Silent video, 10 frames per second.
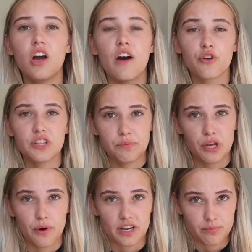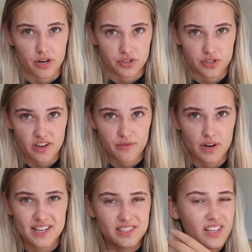I've got this Beauty Works brush because
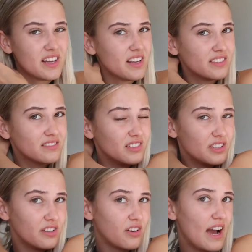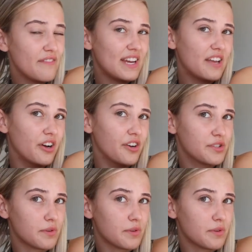otherwise I have nanos.